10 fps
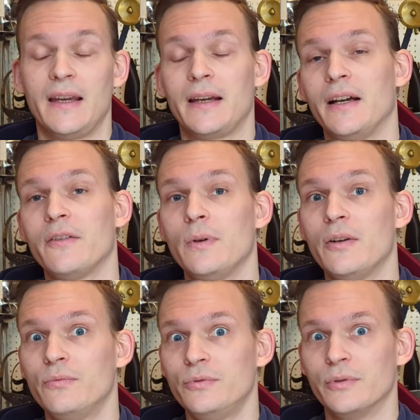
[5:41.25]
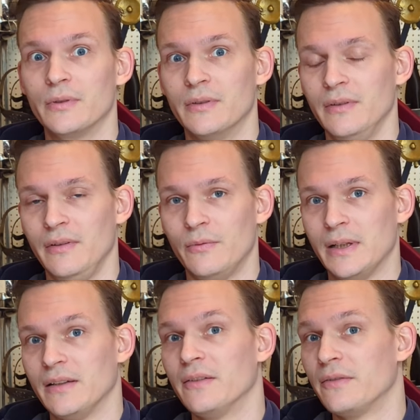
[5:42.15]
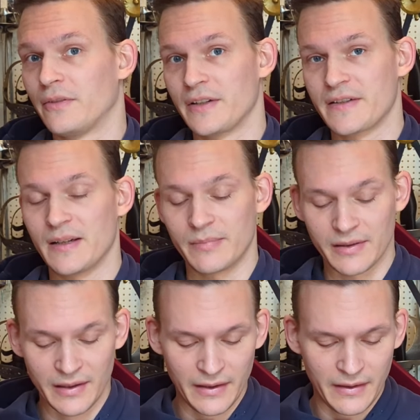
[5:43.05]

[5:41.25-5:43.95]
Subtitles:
I can't wear wool well, for example.